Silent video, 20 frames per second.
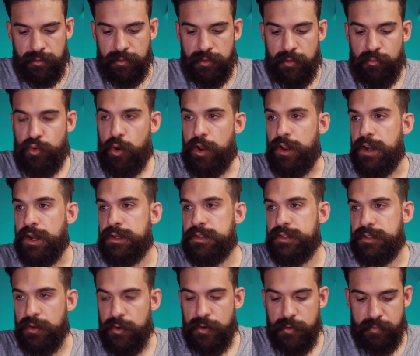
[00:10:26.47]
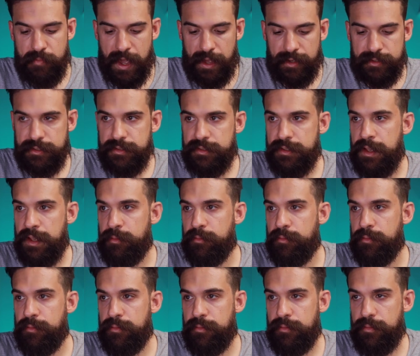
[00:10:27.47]
the product, so max
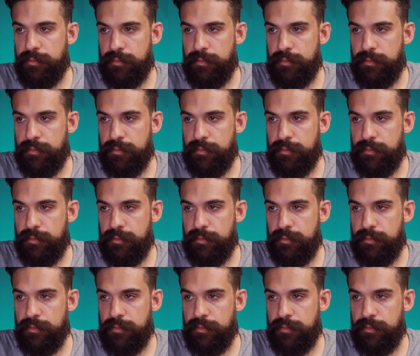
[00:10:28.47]
dim